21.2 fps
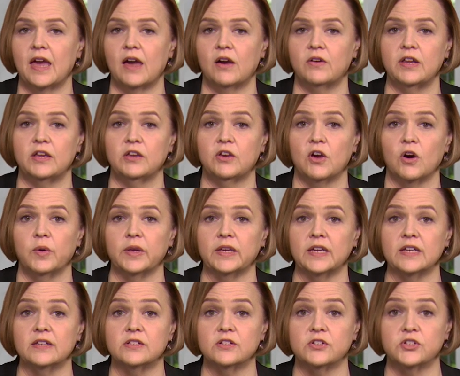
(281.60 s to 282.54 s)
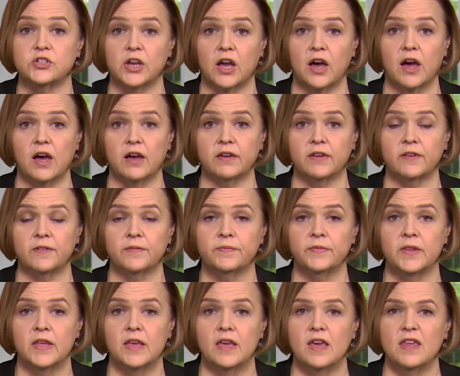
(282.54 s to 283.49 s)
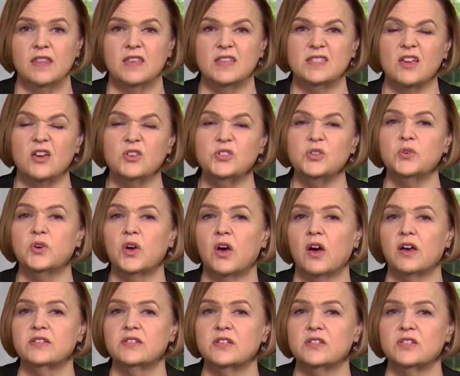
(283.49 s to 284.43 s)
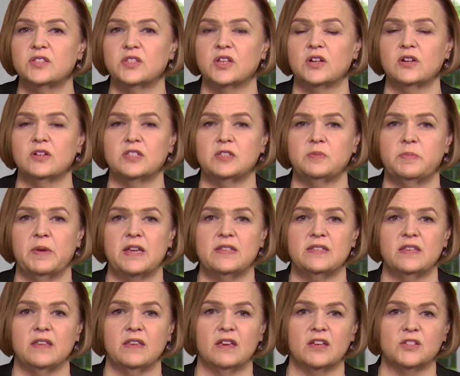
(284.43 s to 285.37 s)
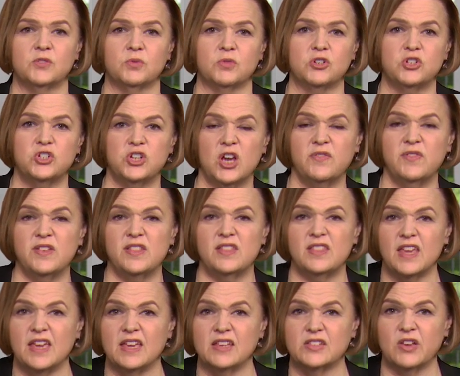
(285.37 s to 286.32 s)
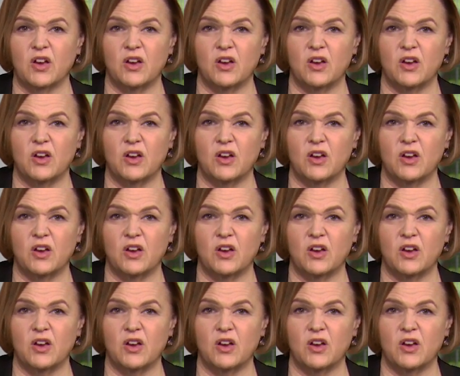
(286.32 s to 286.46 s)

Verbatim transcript: out and going into shock. This also causes third spacing because we're shoving things